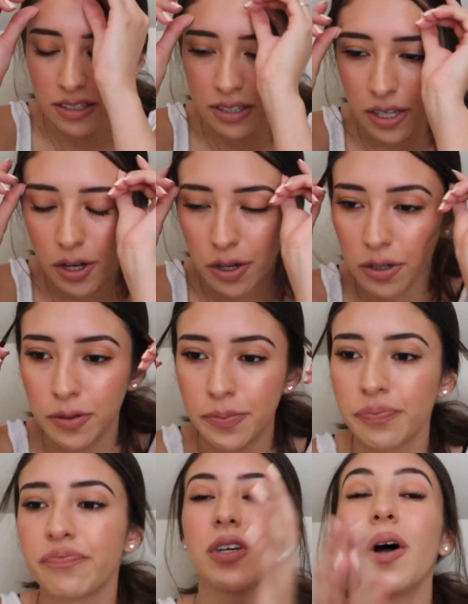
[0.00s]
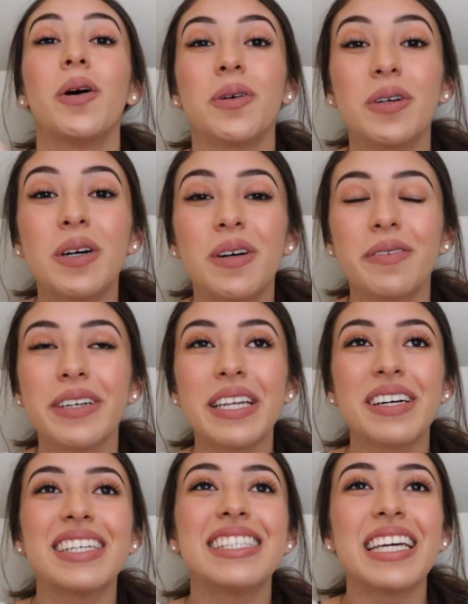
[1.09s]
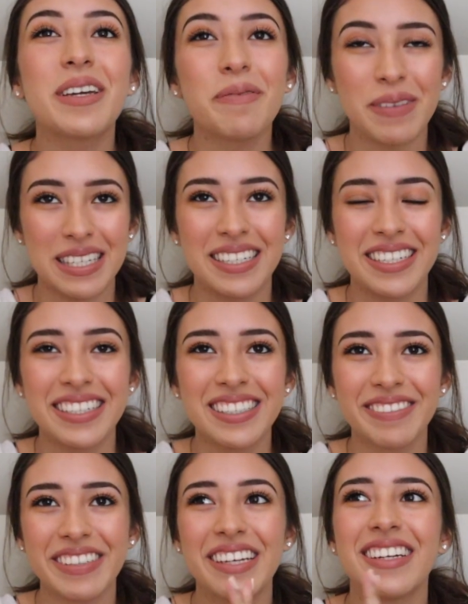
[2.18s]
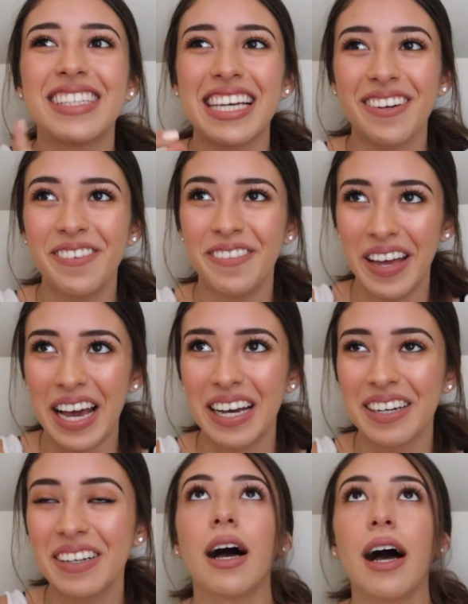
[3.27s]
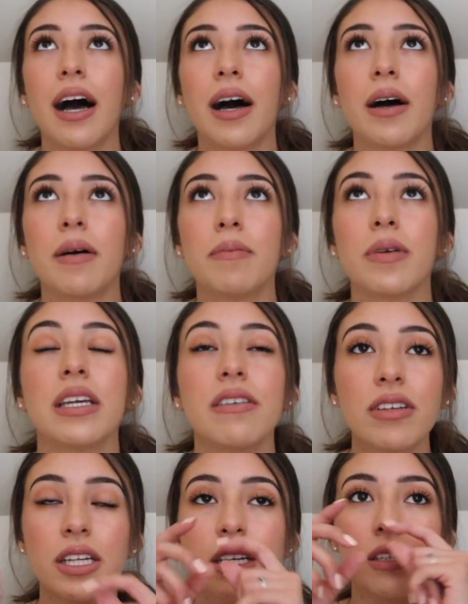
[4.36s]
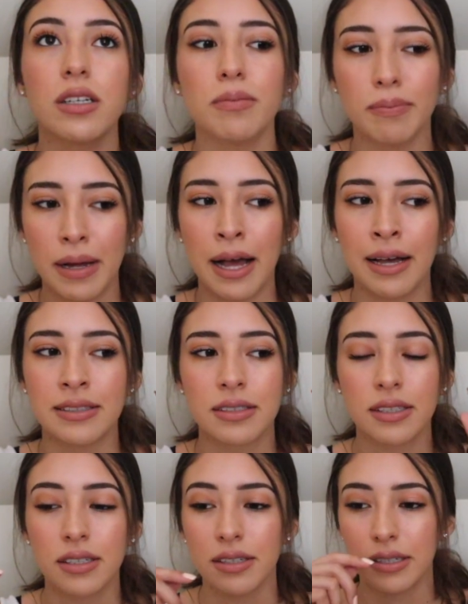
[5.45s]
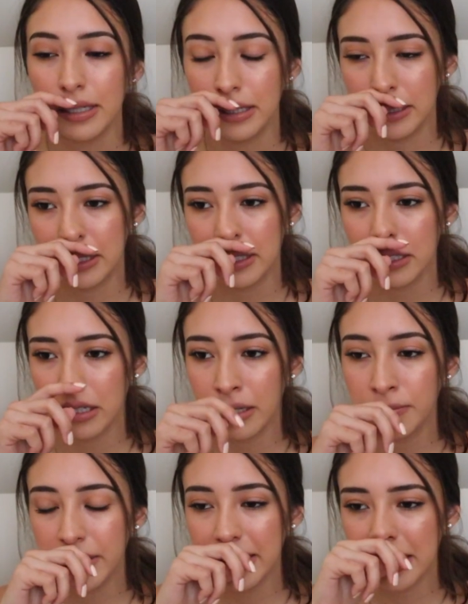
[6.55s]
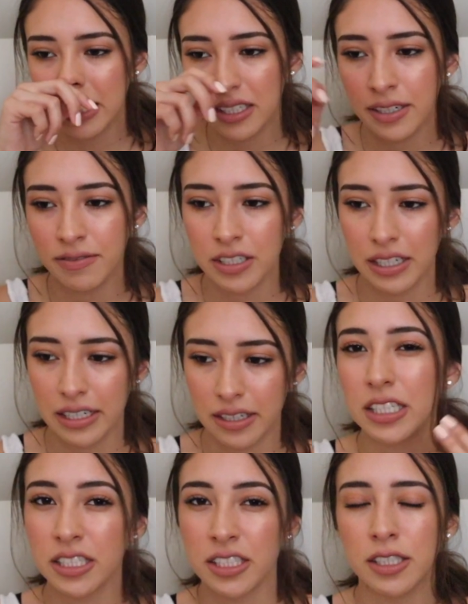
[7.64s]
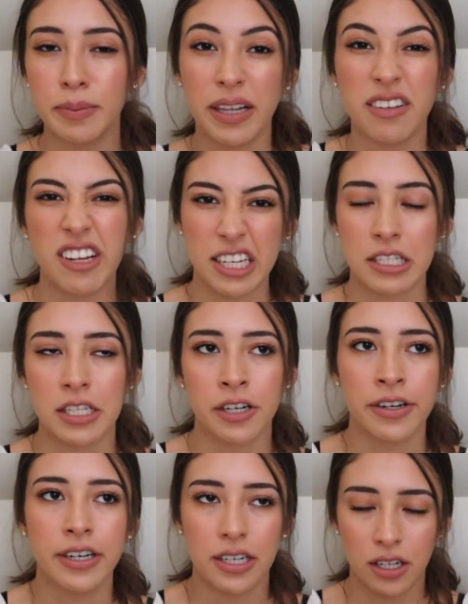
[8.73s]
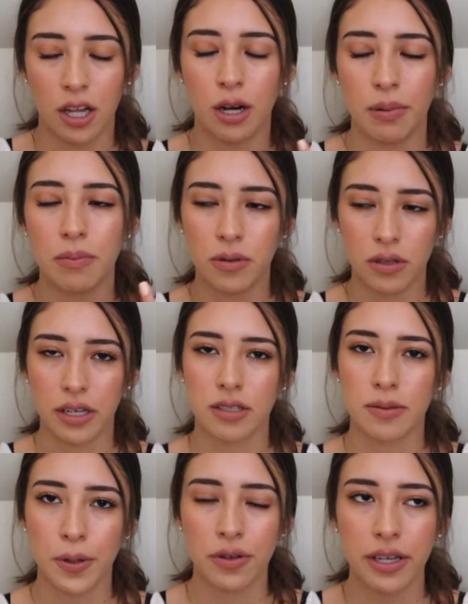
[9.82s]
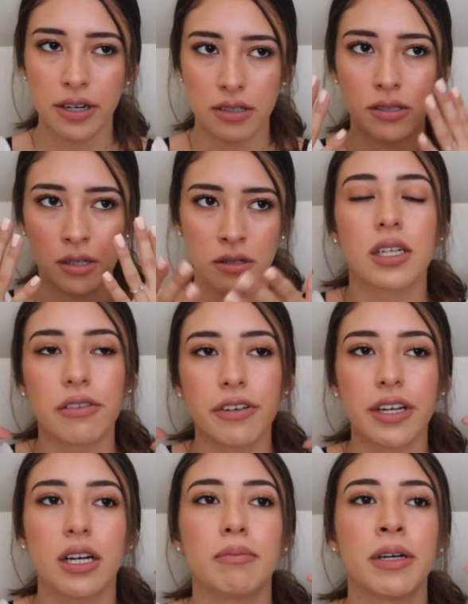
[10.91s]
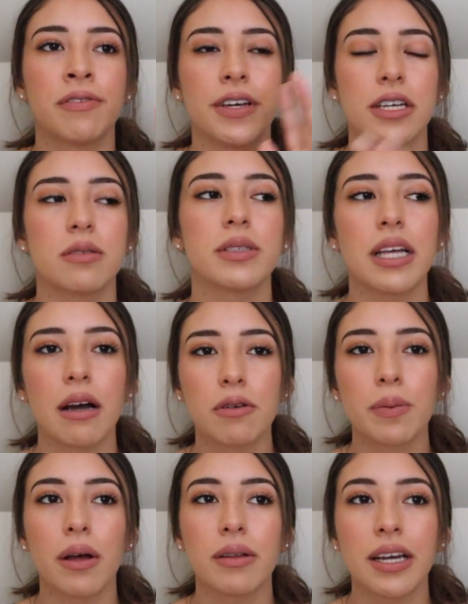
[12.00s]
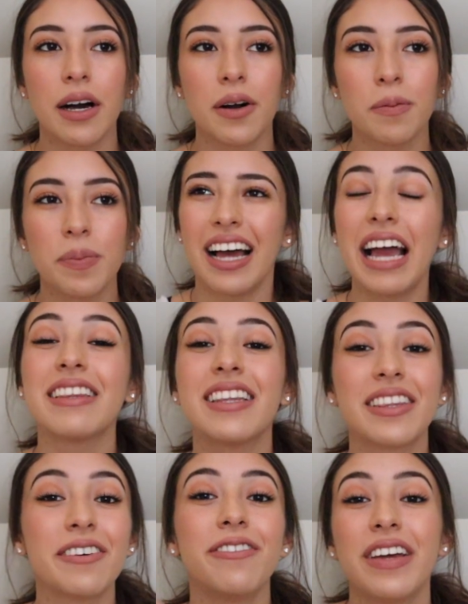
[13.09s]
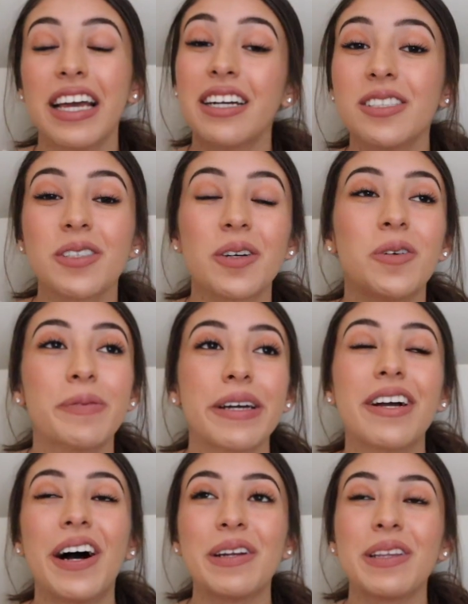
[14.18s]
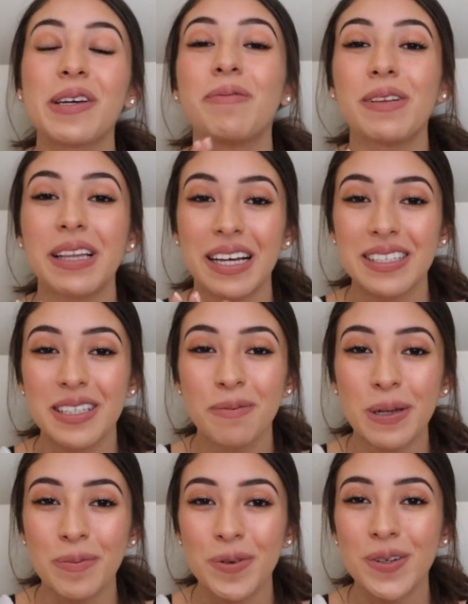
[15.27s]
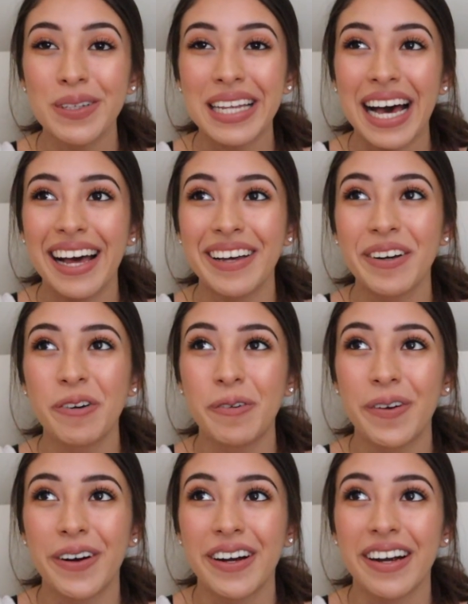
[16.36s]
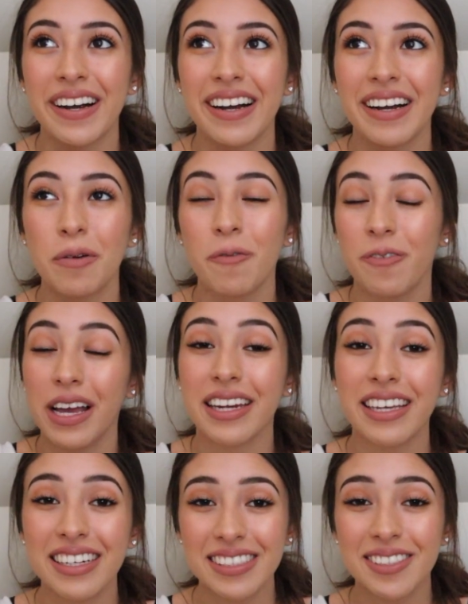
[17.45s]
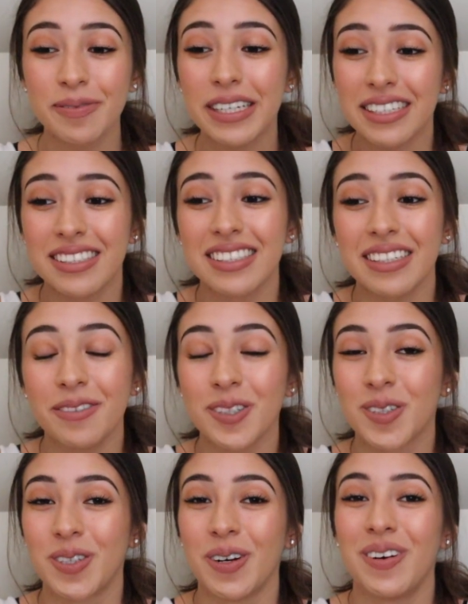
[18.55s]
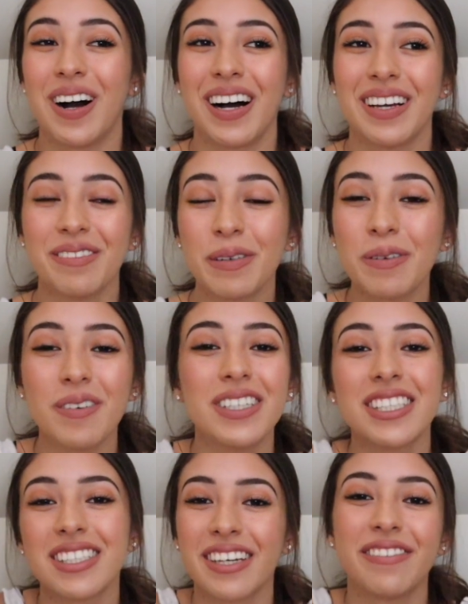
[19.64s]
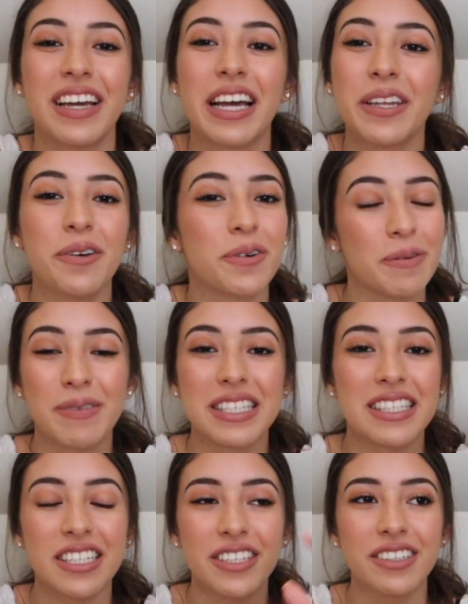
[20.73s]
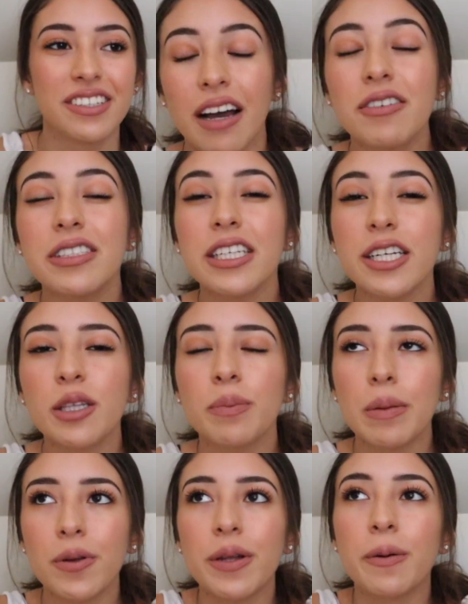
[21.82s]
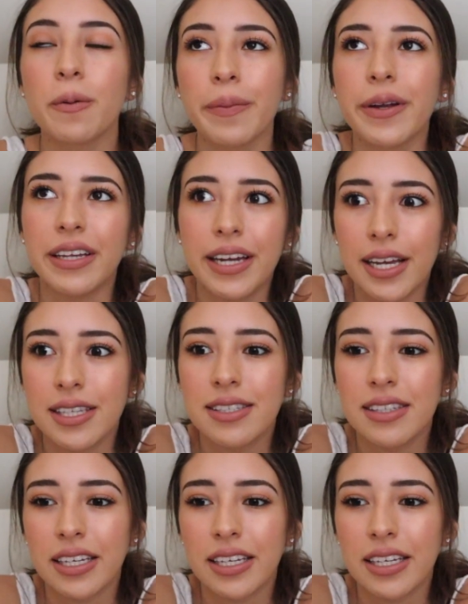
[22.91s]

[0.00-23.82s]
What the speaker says: So oh, we know to take misters, we know to take a fan, even like a little mask, because I'm really sensitive to like the smell of like a cigarette and a lot of people like smoke there, so covering up my face with that would probably help. The fans, oh my god, like bless the people that were fanning us because it was so hot and people would just like fan you or mist you. I would say like the people there were really nice.